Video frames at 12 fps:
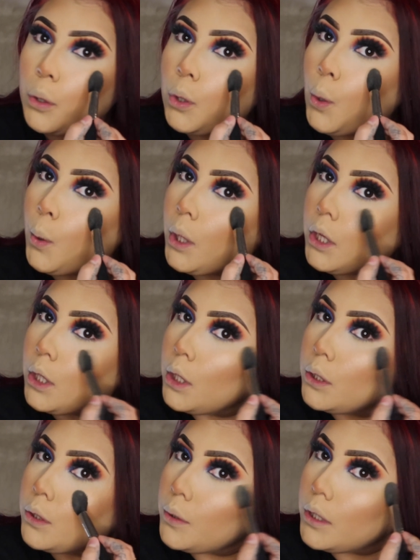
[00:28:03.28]
doing
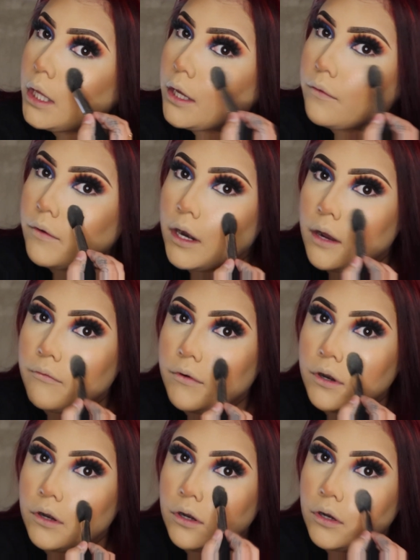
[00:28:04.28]
this for like
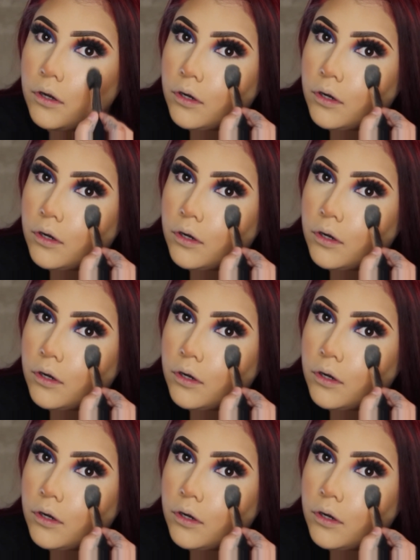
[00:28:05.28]
forever.